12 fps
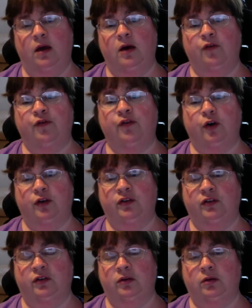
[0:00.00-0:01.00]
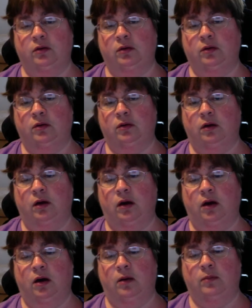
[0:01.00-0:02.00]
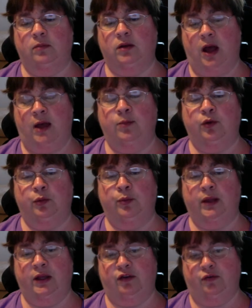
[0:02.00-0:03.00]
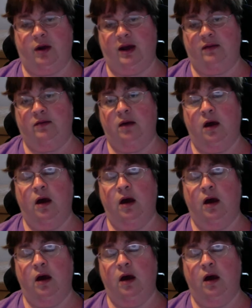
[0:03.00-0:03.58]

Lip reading: First time you plagiarize,